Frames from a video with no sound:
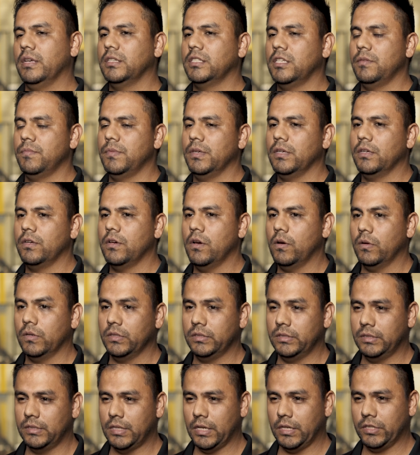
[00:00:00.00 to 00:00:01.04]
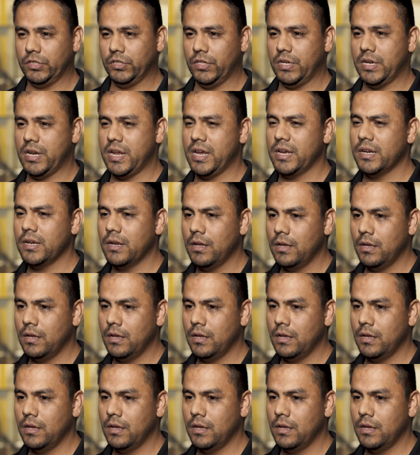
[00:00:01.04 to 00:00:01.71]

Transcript: ASME code Section 9.